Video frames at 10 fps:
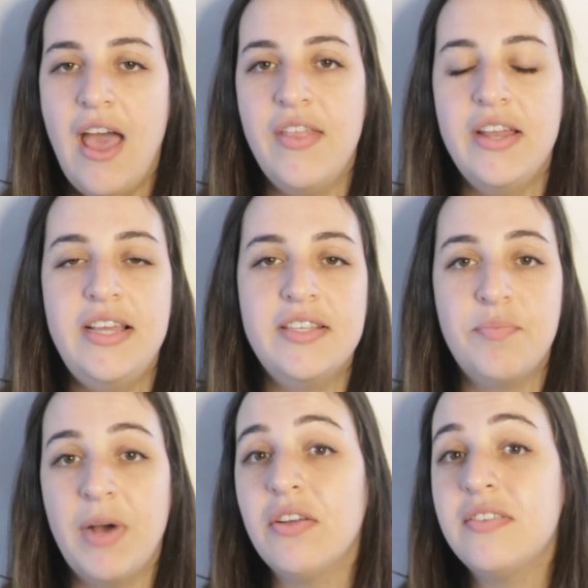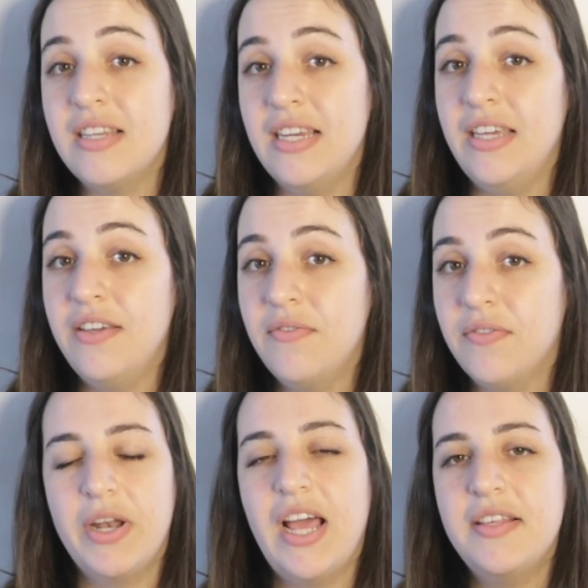and then he's about to leave.
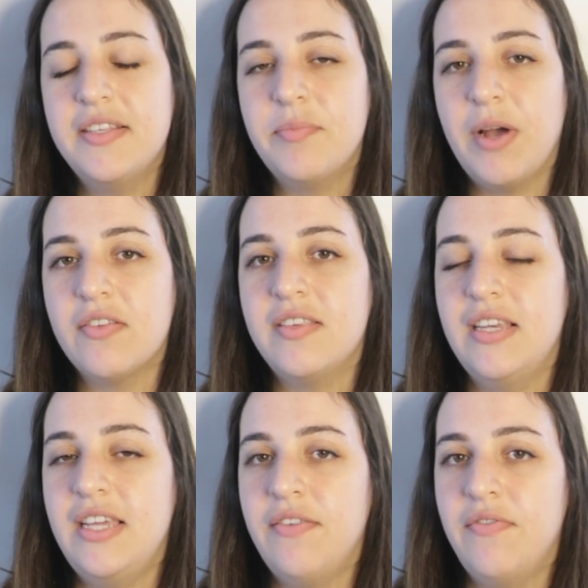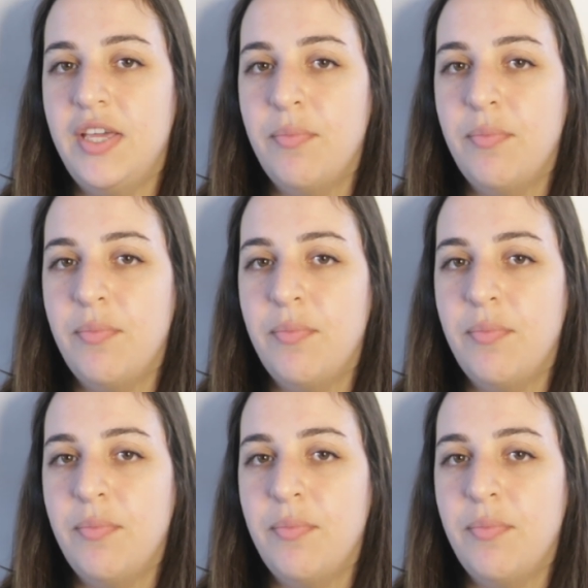But as he's about to leave, he